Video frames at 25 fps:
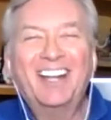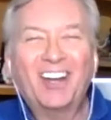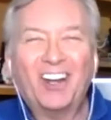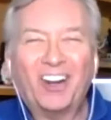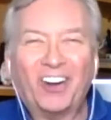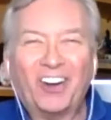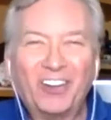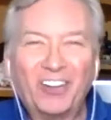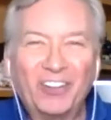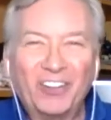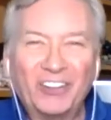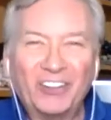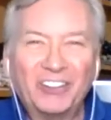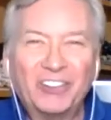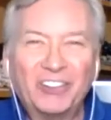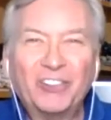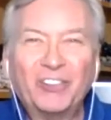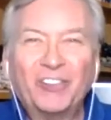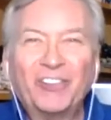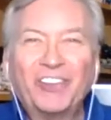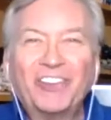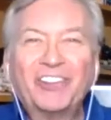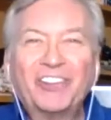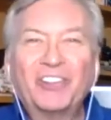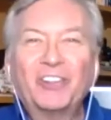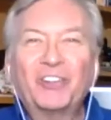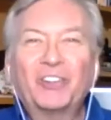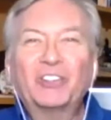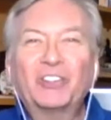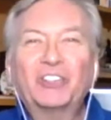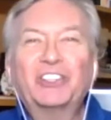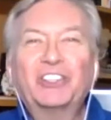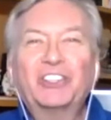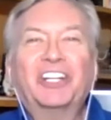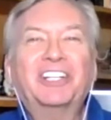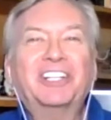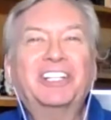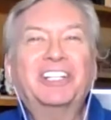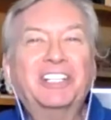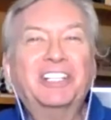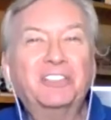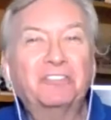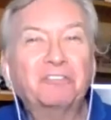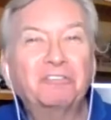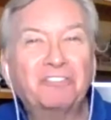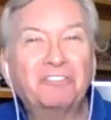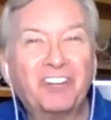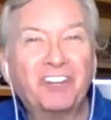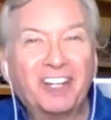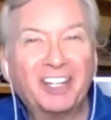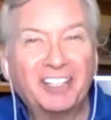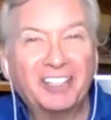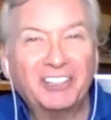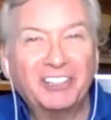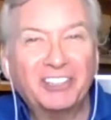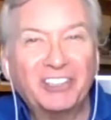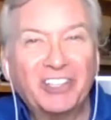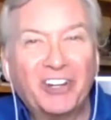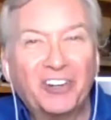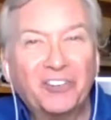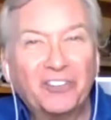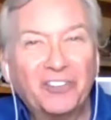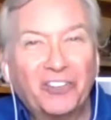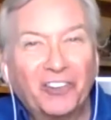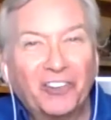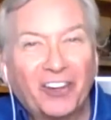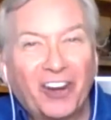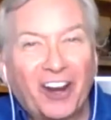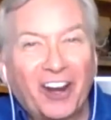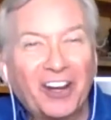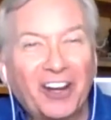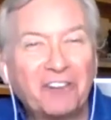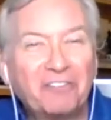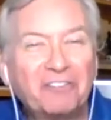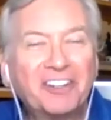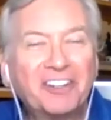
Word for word: Are you enjoying your shut-in phase of your life?